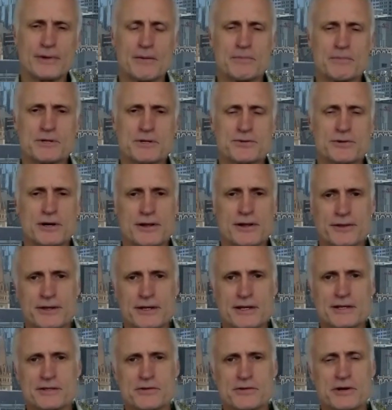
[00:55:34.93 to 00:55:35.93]
just trying to
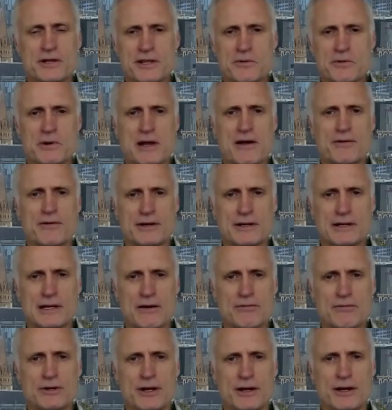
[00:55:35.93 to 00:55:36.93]
think, is there anything we haven't
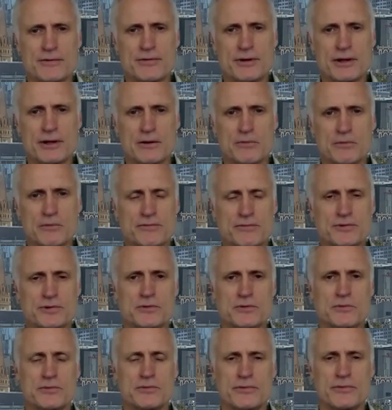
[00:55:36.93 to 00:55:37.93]
covered? I feel like we've
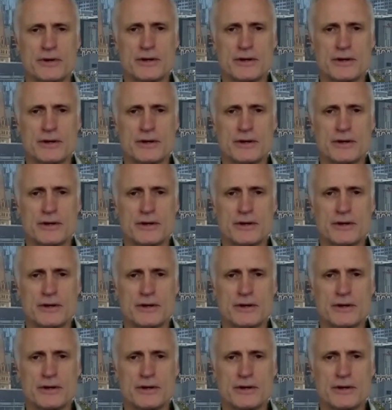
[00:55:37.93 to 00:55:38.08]
sort of